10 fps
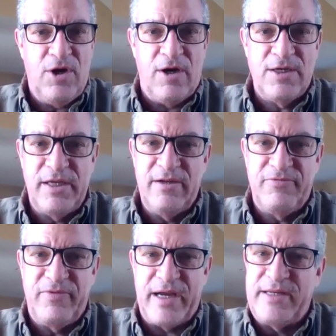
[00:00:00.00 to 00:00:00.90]
causing an
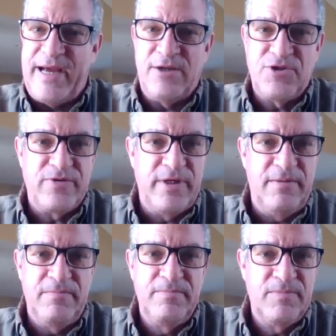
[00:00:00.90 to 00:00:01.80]
effect
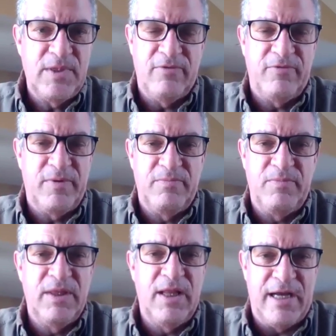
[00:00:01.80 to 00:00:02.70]
downstream of
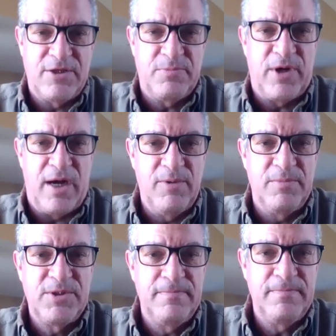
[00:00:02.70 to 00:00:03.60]
lots of
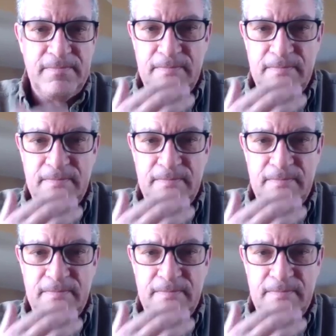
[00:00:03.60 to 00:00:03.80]
problems.